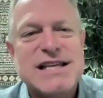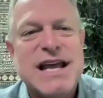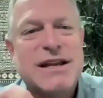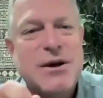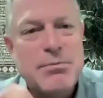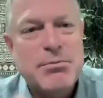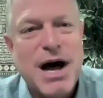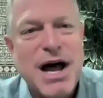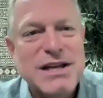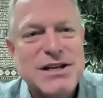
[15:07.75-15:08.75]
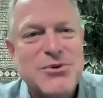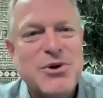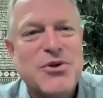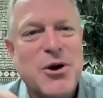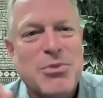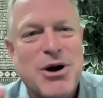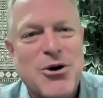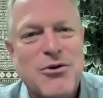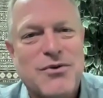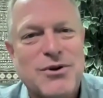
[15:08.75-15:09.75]
and combined it with our
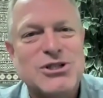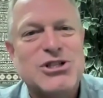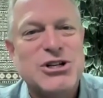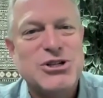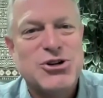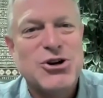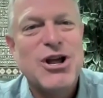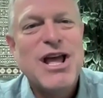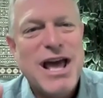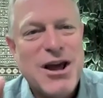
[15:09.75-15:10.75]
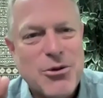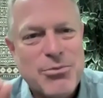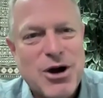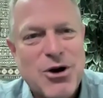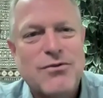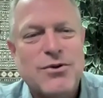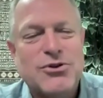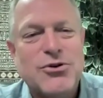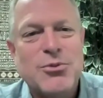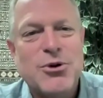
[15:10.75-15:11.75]
powerful ginger and our powerful
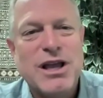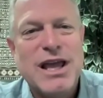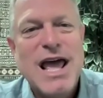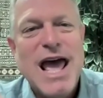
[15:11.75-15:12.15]
turmeric,